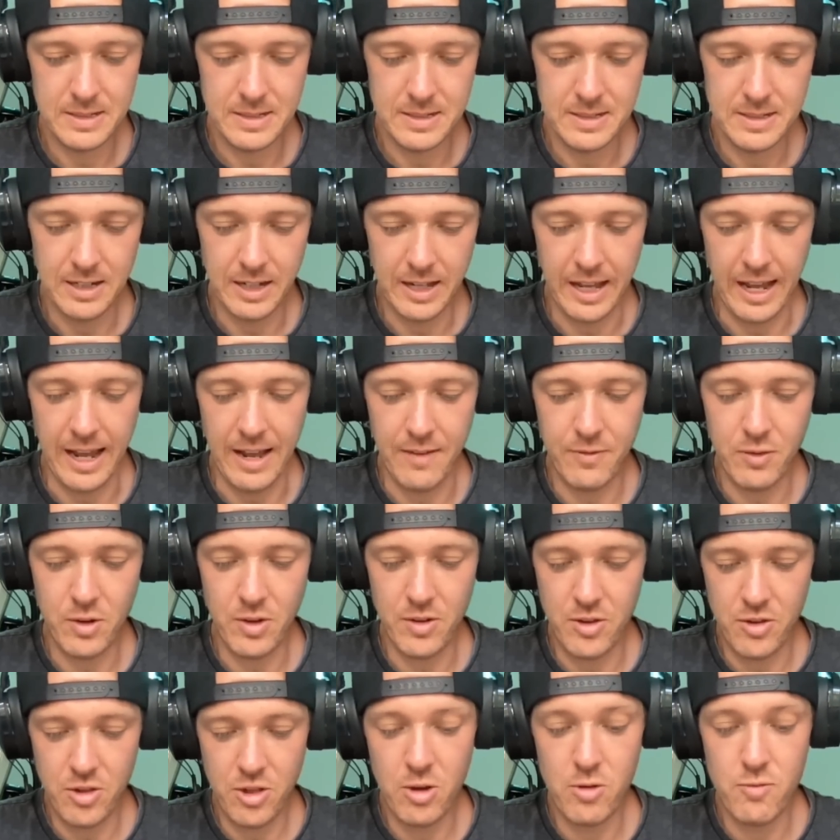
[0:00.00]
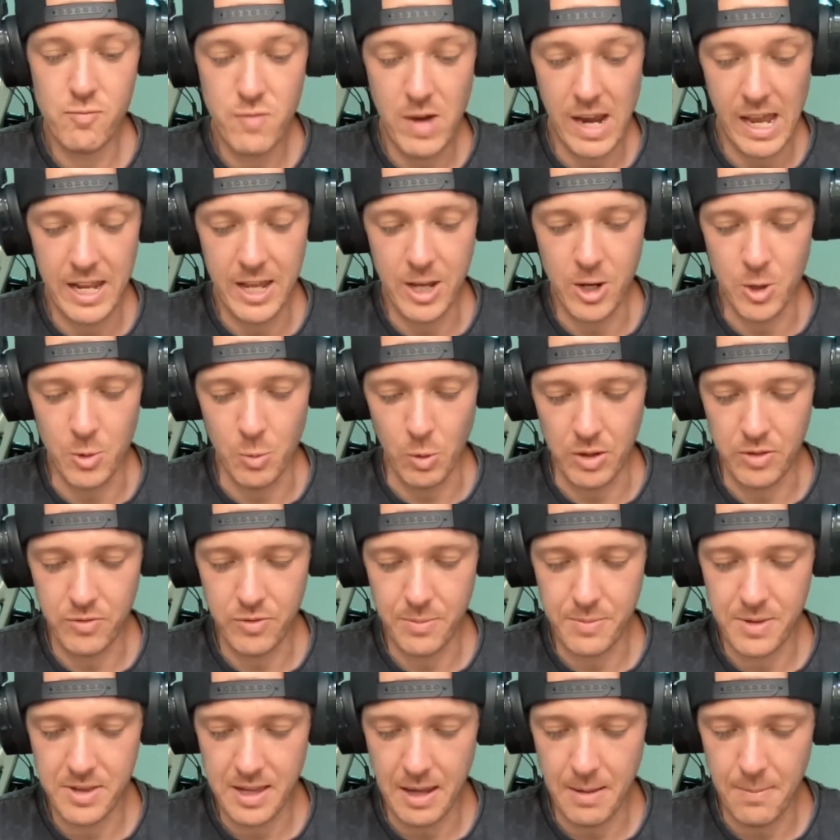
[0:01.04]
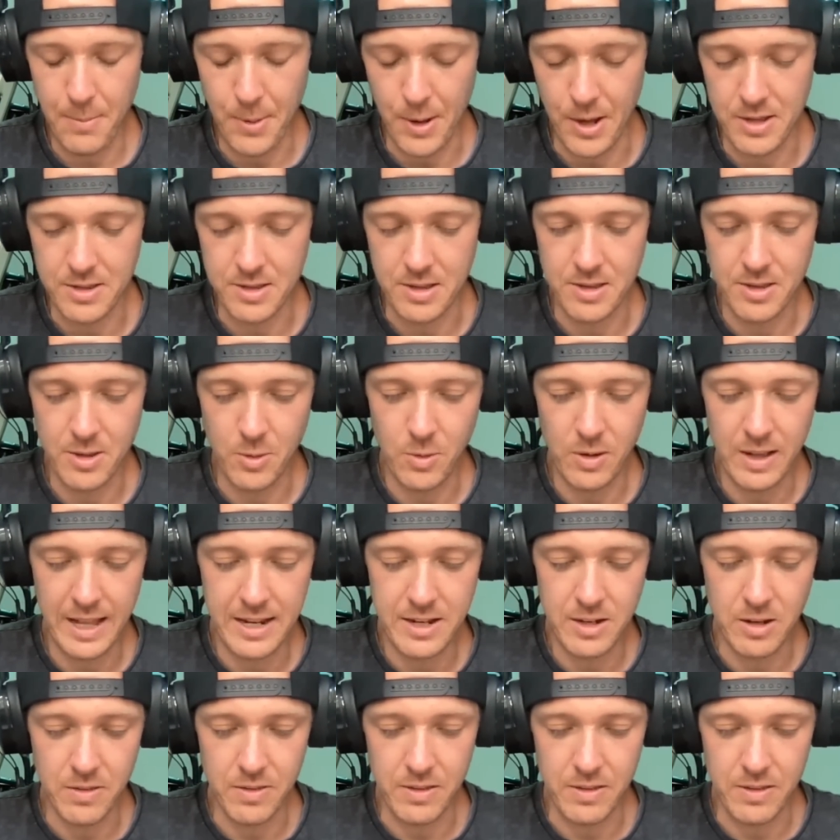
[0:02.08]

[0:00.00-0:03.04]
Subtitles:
Okay, there's two really good ones from the same person, so we'll end on these.